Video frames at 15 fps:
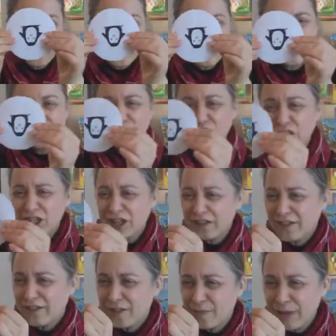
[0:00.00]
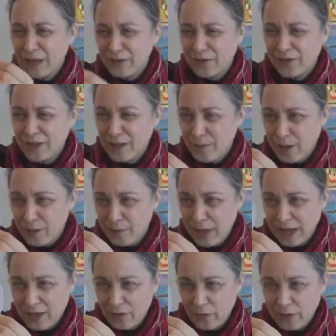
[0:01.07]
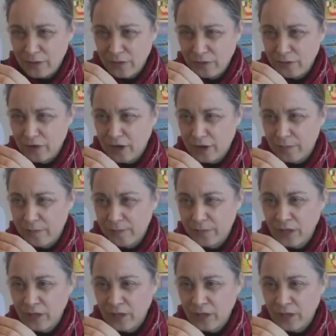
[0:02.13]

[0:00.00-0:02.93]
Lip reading: I can just about see my penguin through.